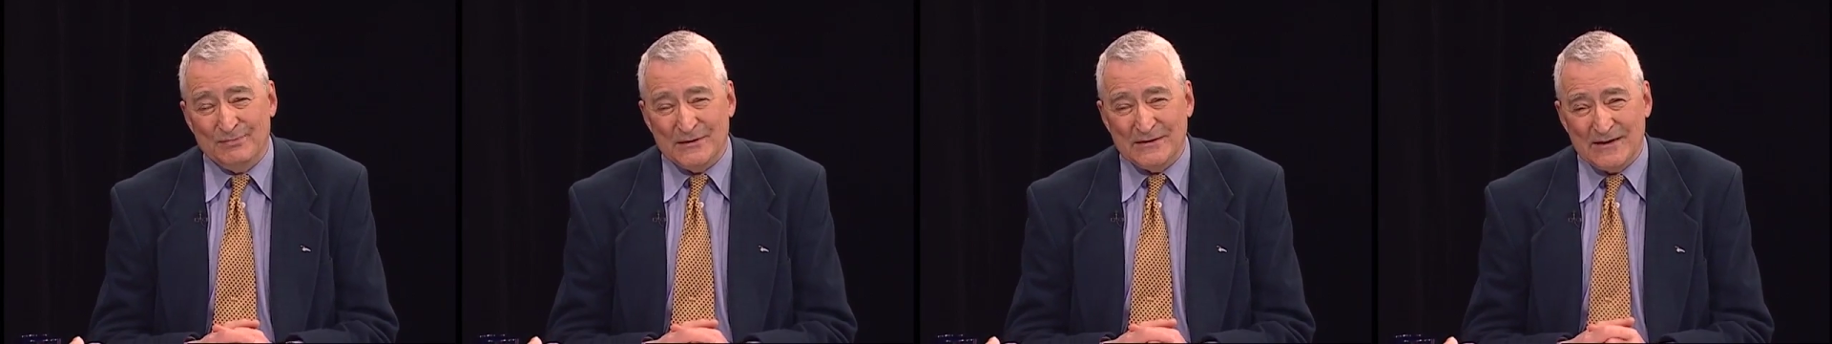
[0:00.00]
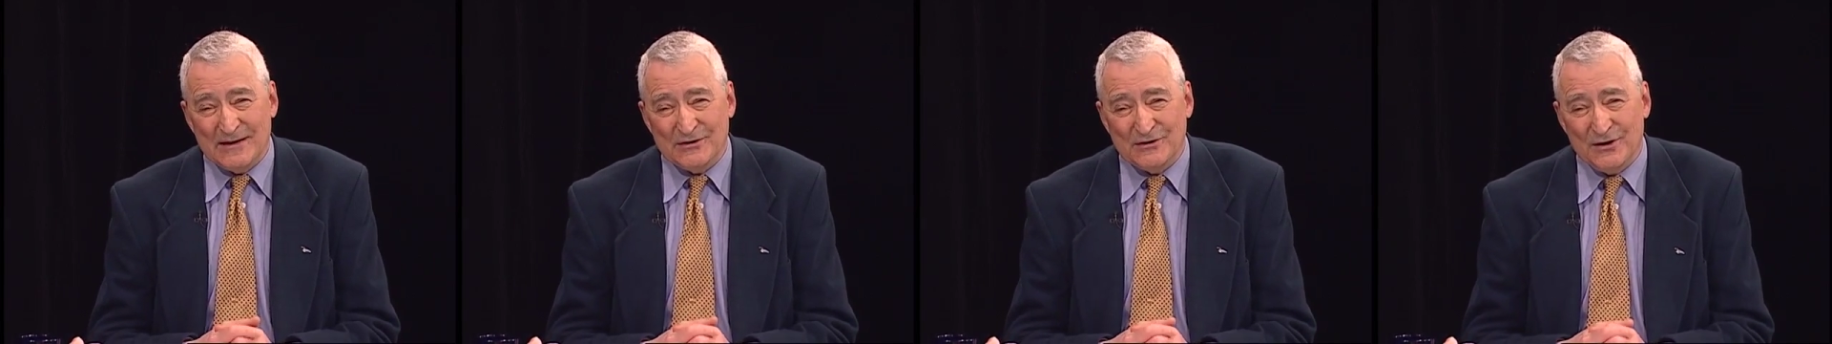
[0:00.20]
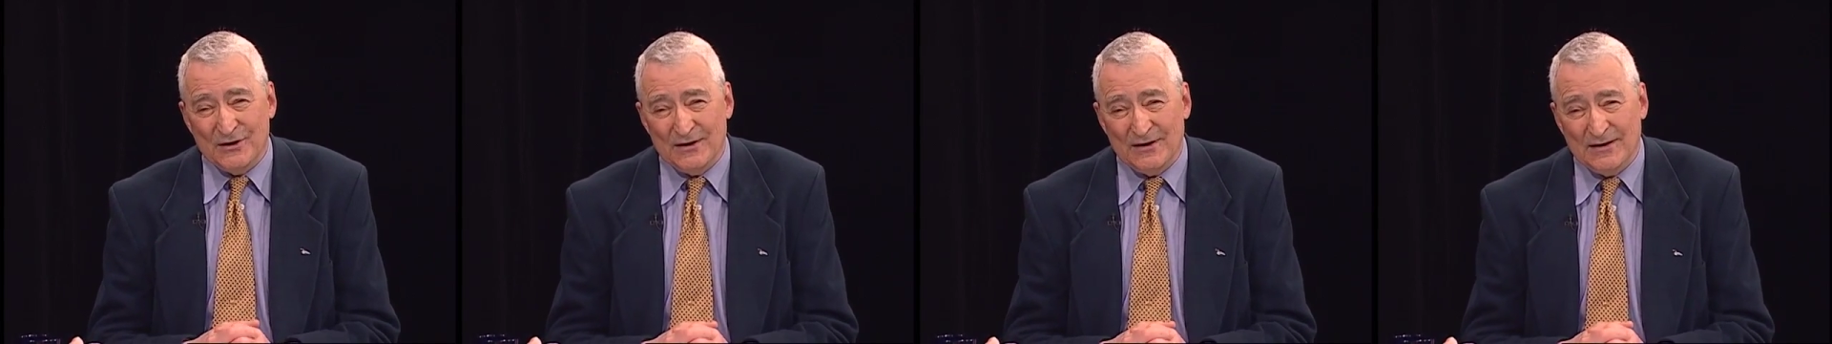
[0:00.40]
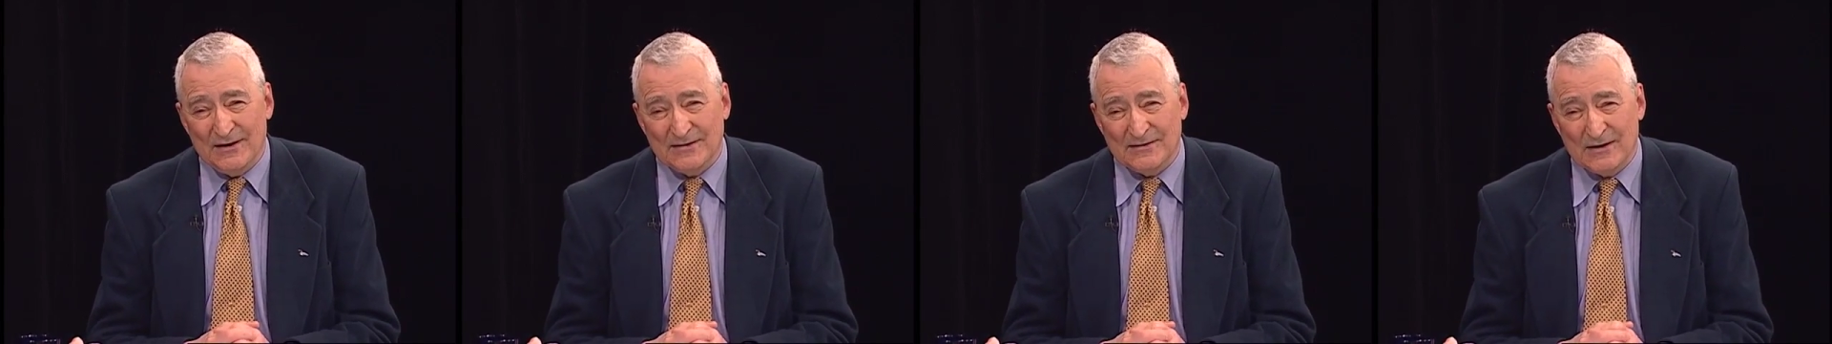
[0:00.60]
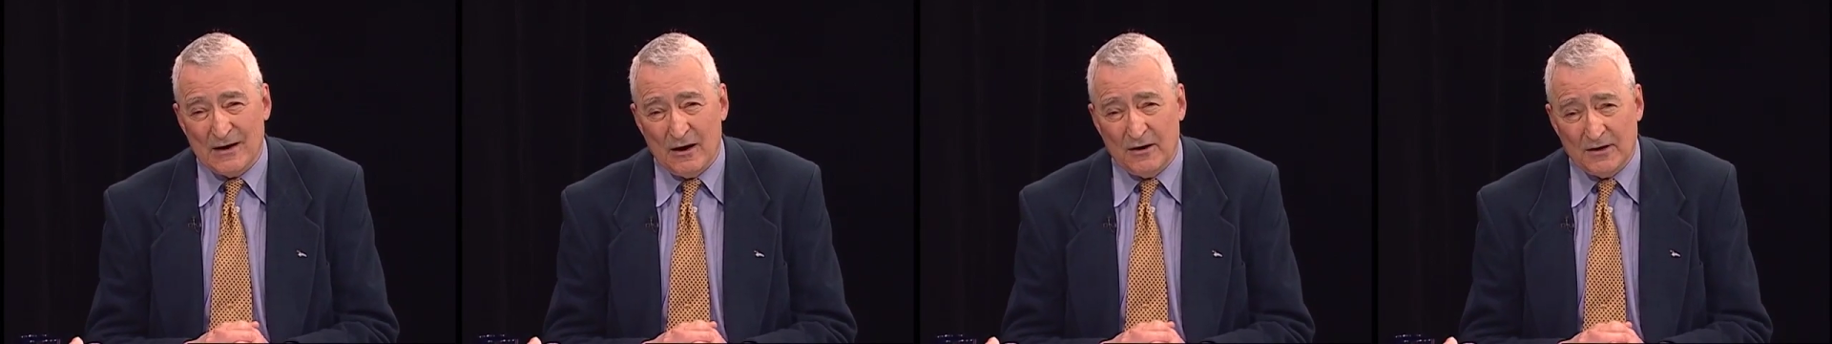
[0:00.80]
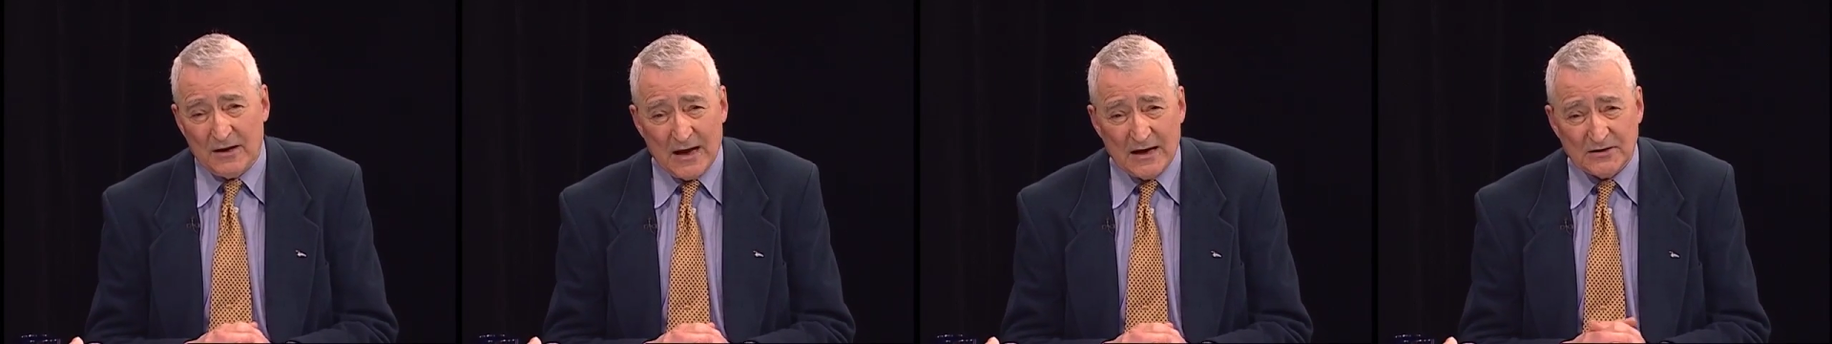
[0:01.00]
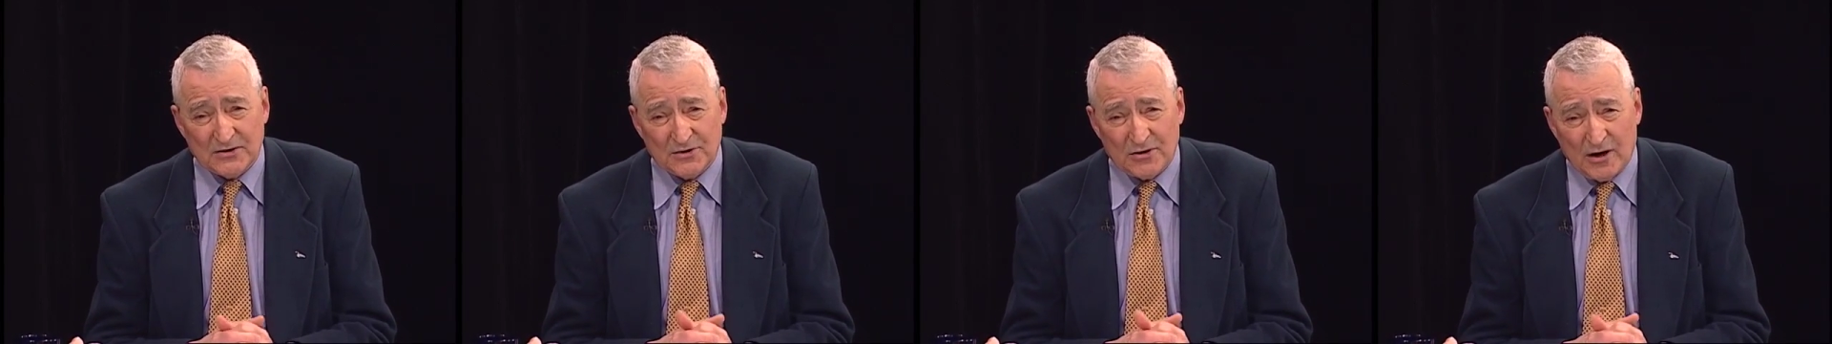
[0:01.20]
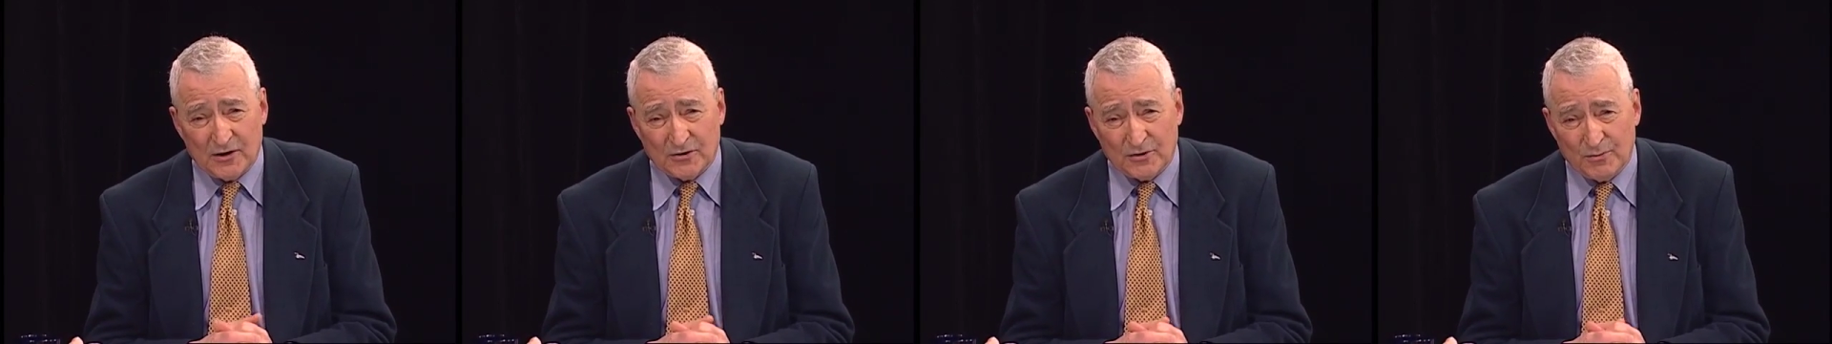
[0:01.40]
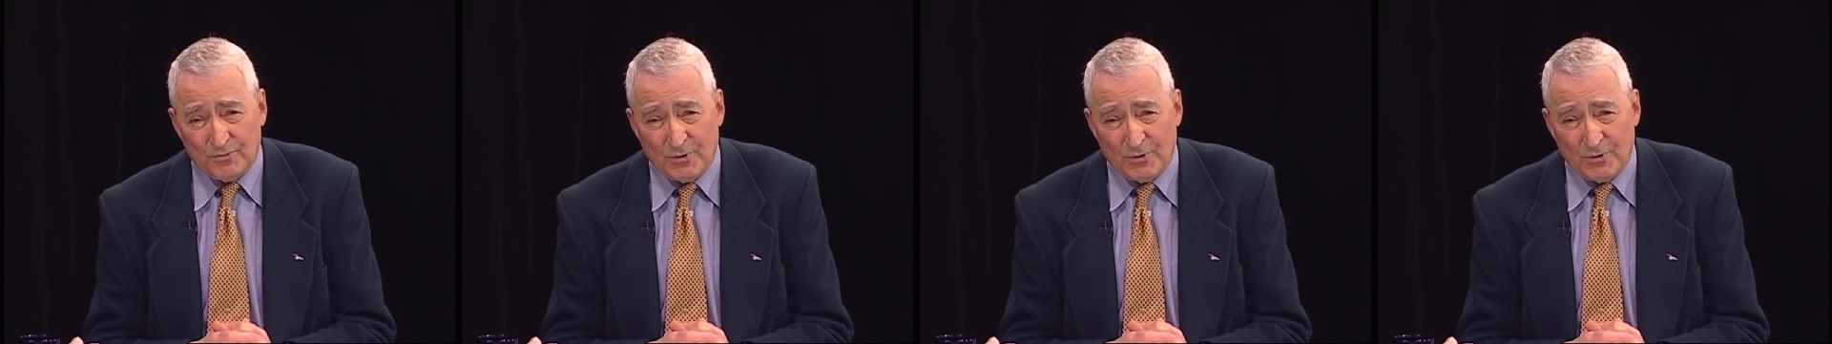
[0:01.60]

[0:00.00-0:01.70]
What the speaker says: position, it is our guest, Dr.